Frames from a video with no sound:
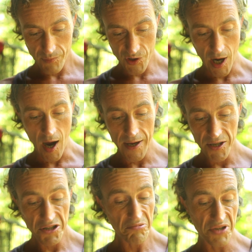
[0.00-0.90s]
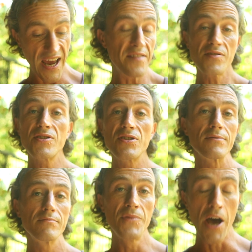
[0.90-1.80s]
Tired, tense,
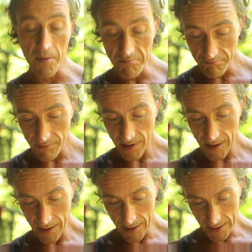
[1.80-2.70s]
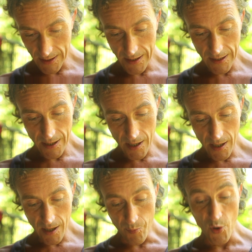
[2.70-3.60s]
numb.
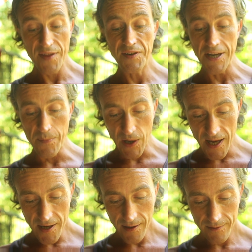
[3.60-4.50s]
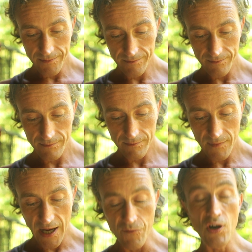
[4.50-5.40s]
Breathe deeply
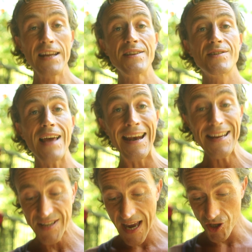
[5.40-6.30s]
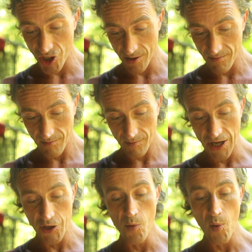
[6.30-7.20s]
and release any tension
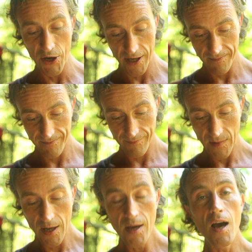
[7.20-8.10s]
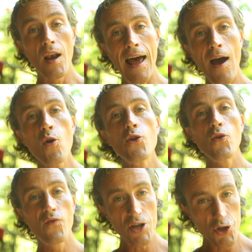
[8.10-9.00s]
in your body. Allow
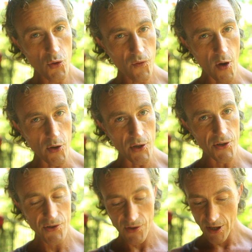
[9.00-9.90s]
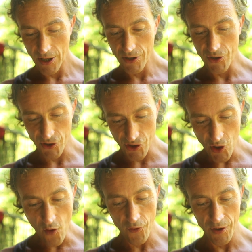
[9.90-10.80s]
your visual focus to
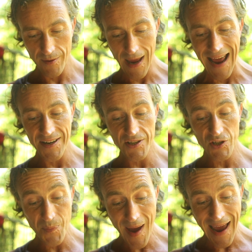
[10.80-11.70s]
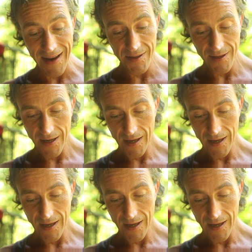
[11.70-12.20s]
soften and expand